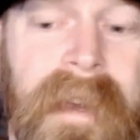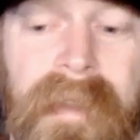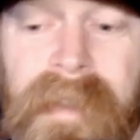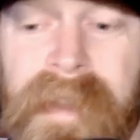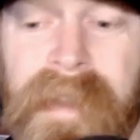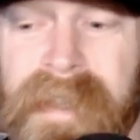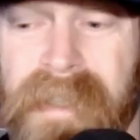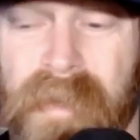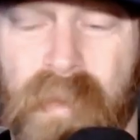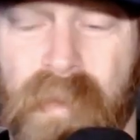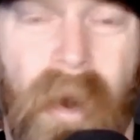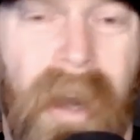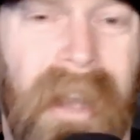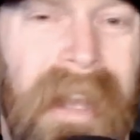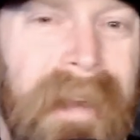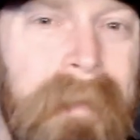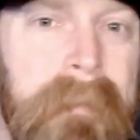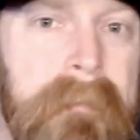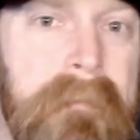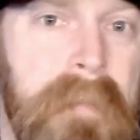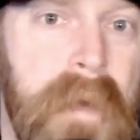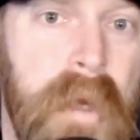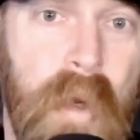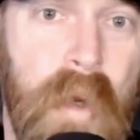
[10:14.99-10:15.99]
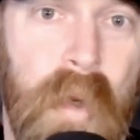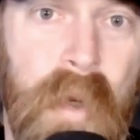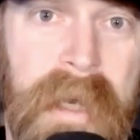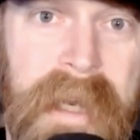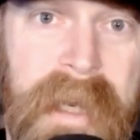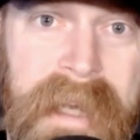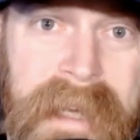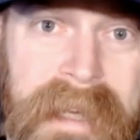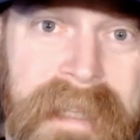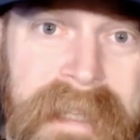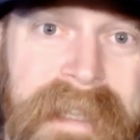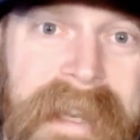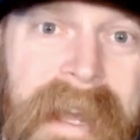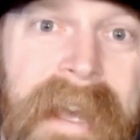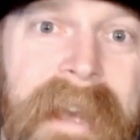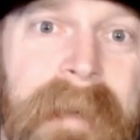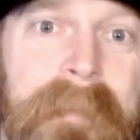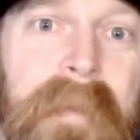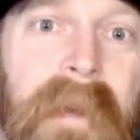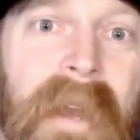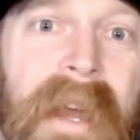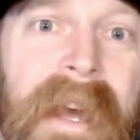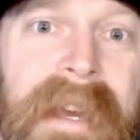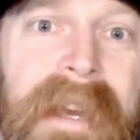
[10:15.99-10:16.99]
This is where like mutinies
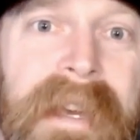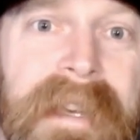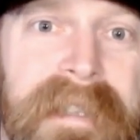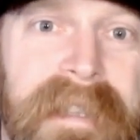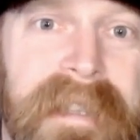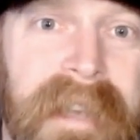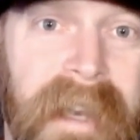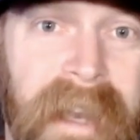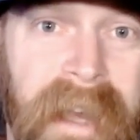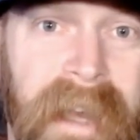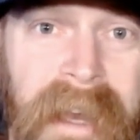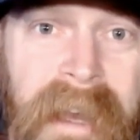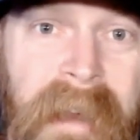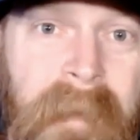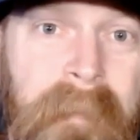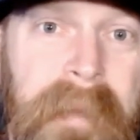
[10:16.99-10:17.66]
take place and